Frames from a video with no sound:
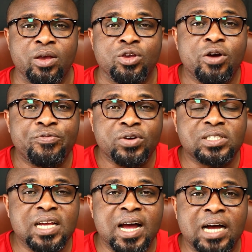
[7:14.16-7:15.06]
You're
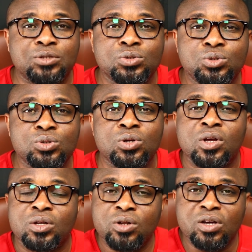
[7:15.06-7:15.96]
forcing her to do
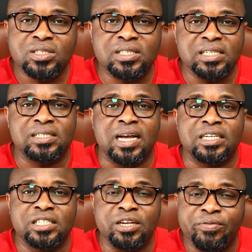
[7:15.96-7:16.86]
those things
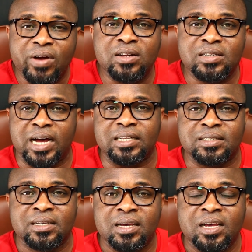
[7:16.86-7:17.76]
that she frowned
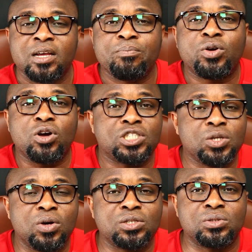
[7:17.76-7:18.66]
at because
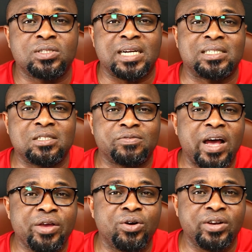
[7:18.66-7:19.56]
she wants to
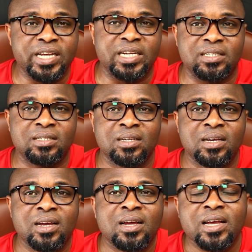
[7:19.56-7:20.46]
satisfy your needs.
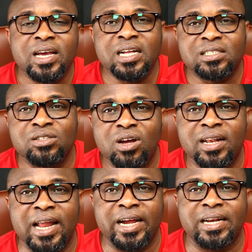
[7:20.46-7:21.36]
It's
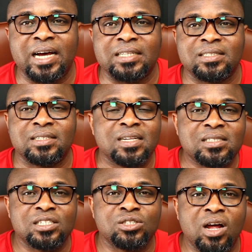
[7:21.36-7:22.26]
not like that.
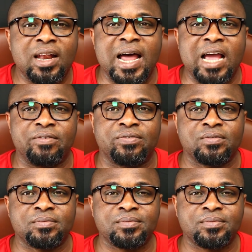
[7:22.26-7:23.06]
This is not life.